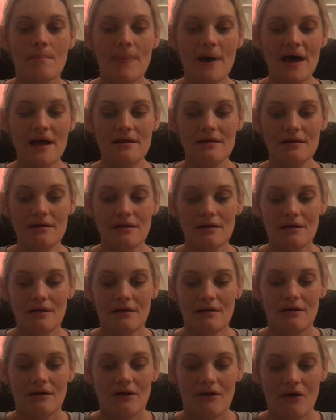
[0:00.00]
But
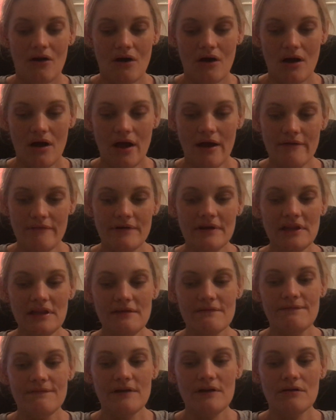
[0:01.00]
I
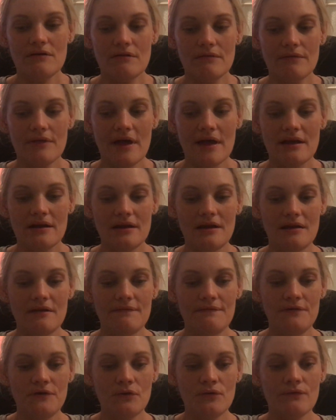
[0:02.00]
really feel that
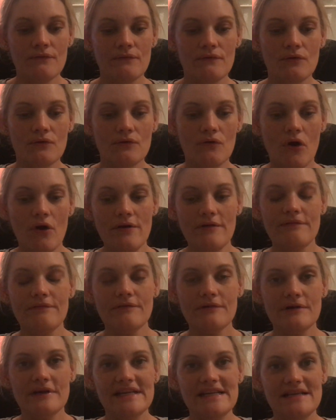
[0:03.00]
if your
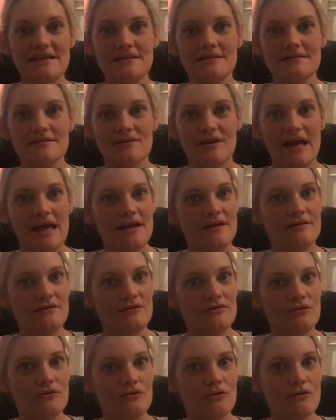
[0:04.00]
ovaries
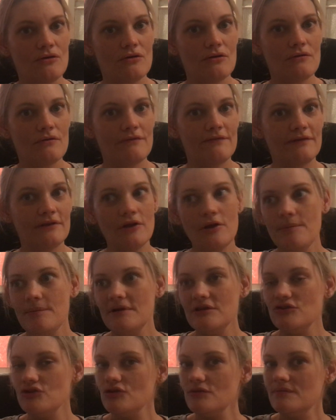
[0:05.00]
and your
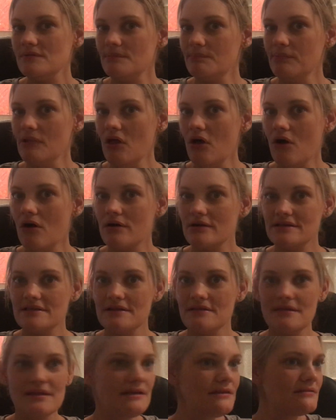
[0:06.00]
fallopian tubes are blocked
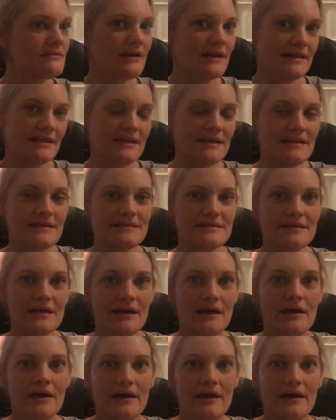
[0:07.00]
and things like this,